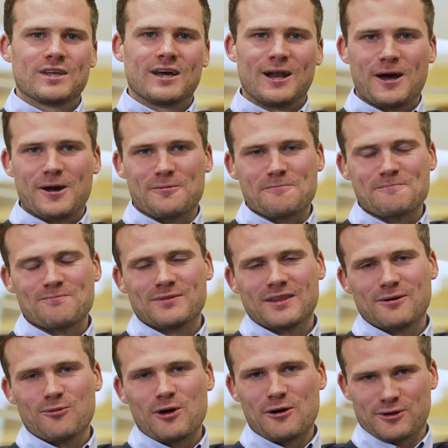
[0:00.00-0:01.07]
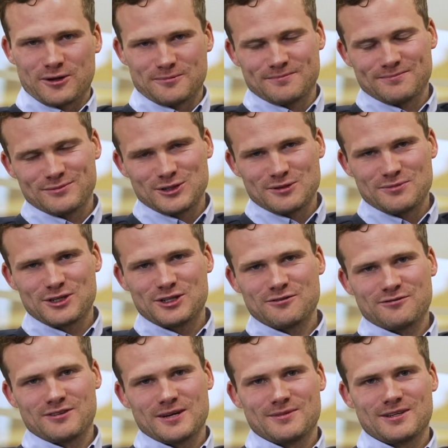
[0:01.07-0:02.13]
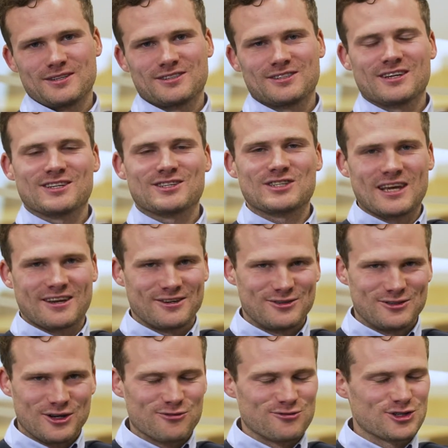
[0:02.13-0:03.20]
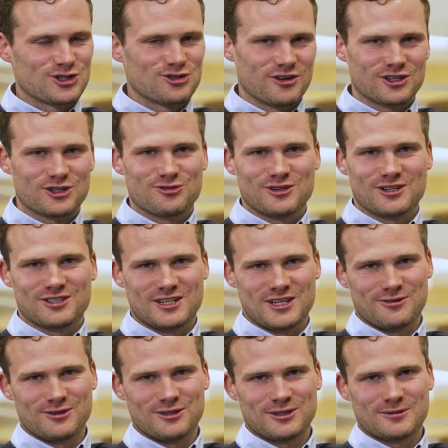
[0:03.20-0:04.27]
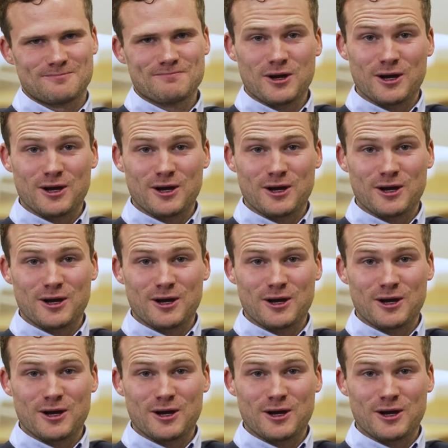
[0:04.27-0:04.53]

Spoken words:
Hello and welcome to Bishop Fleming's second restructuring series.